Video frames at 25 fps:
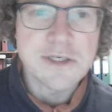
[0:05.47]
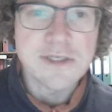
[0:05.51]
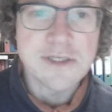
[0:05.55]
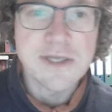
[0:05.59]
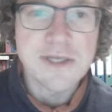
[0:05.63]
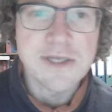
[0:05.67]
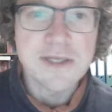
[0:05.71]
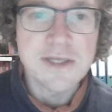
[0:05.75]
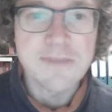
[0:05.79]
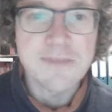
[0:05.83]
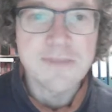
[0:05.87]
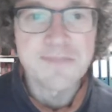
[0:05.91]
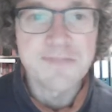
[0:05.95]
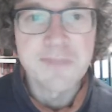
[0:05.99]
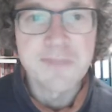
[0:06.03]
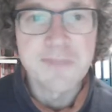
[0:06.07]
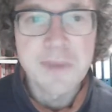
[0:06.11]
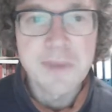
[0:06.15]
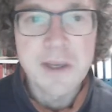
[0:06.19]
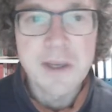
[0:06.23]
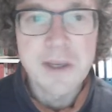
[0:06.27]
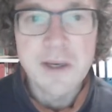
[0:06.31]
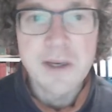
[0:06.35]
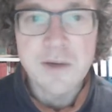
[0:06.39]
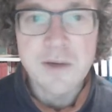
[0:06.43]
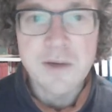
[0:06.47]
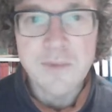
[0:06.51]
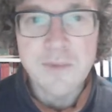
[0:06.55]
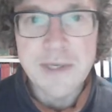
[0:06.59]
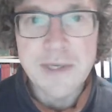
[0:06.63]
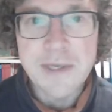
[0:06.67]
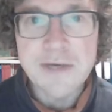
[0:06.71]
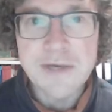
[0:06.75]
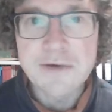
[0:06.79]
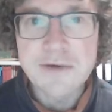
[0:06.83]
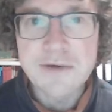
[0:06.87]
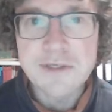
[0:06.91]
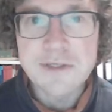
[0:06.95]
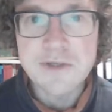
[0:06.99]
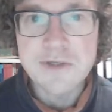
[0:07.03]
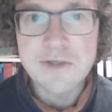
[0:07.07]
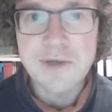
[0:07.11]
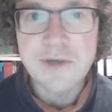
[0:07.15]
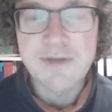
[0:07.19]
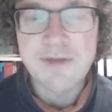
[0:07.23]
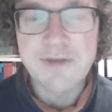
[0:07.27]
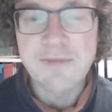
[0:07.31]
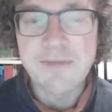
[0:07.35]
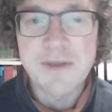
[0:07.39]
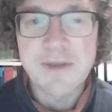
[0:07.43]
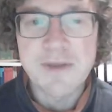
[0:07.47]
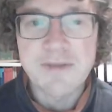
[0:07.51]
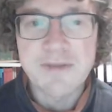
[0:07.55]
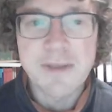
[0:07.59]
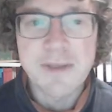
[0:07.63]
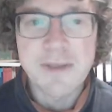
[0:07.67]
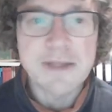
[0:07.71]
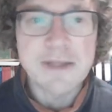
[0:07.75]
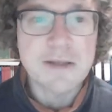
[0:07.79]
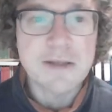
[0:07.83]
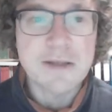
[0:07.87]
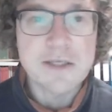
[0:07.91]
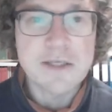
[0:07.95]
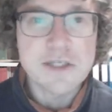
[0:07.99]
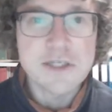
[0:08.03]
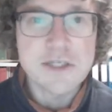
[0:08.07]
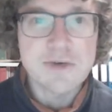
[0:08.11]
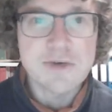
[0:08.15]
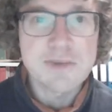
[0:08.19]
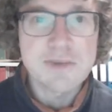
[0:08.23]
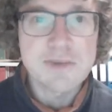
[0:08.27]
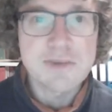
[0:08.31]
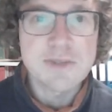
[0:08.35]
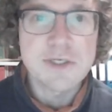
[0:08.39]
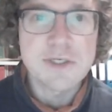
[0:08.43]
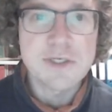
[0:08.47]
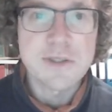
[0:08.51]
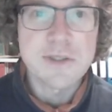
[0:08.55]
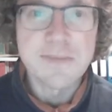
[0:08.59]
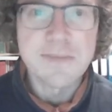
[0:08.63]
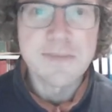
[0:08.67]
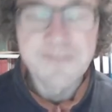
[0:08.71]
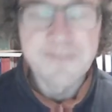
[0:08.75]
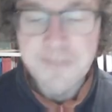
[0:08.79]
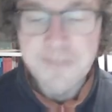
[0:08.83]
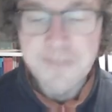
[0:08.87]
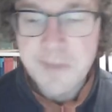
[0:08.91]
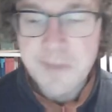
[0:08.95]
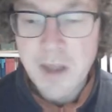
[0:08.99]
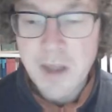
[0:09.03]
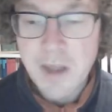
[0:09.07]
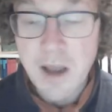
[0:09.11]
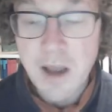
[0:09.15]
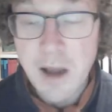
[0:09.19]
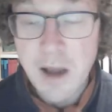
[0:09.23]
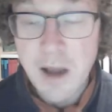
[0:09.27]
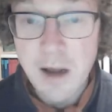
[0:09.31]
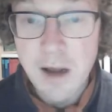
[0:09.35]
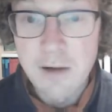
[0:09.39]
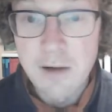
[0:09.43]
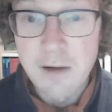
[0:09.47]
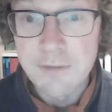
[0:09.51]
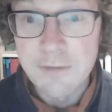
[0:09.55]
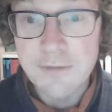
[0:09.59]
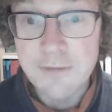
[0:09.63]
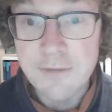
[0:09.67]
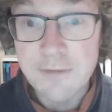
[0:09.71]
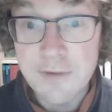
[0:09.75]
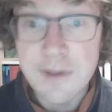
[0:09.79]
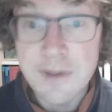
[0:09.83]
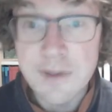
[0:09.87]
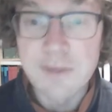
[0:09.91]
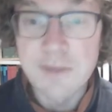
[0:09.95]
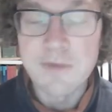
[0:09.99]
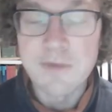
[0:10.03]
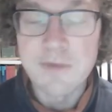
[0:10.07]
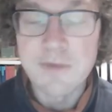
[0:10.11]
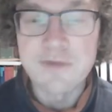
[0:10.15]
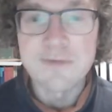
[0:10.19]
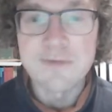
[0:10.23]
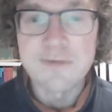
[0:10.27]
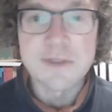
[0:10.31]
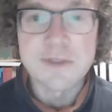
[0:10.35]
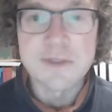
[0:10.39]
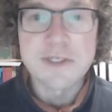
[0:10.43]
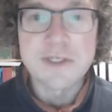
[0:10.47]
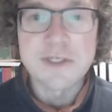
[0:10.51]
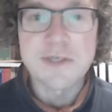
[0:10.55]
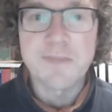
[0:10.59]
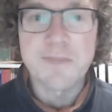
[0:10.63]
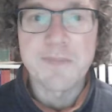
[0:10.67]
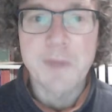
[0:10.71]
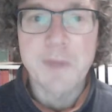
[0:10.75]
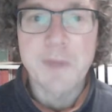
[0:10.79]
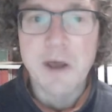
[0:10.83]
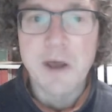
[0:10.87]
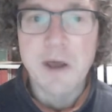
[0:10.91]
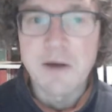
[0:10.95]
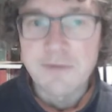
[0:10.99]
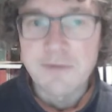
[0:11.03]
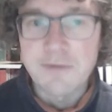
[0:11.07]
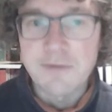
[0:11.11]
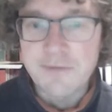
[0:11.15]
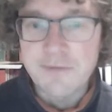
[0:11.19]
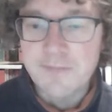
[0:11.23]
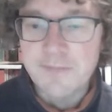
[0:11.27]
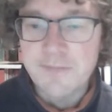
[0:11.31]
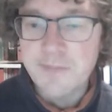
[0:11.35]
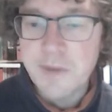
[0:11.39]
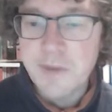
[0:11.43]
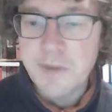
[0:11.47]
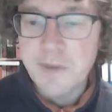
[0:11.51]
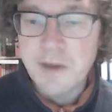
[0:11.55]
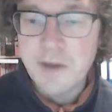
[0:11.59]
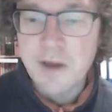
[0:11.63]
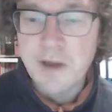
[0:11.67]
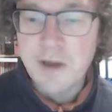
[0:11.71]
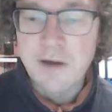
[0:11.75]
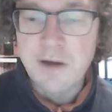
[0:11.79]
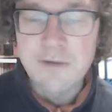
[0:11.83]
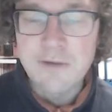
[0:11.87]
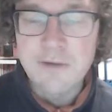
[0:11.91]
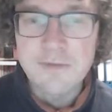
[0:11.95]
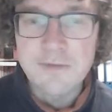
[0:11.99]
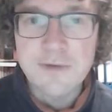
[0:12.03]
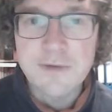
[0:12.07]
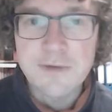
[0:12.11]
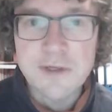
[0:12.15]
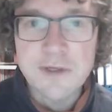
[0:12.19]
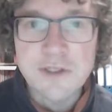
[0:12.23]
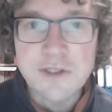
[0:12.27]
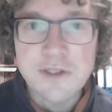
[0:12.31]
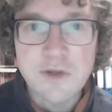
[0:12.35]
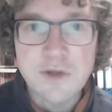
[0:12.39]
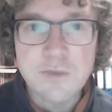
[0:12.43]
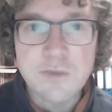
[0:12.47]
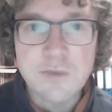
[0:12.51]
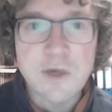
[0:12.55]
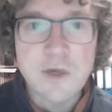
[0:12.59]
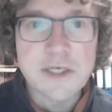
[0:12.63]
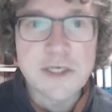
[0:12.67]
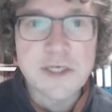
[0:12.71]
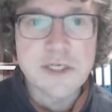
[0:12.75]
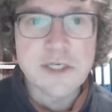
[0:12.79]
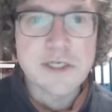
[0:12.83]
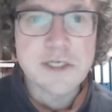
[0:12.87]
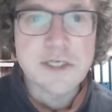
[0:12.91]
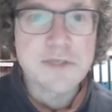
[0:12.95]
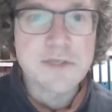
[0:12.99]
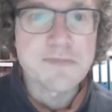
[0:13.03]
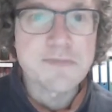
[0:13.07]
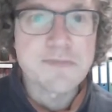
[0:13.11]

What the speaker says: that we use to give mathematical description of the movements of stock prices.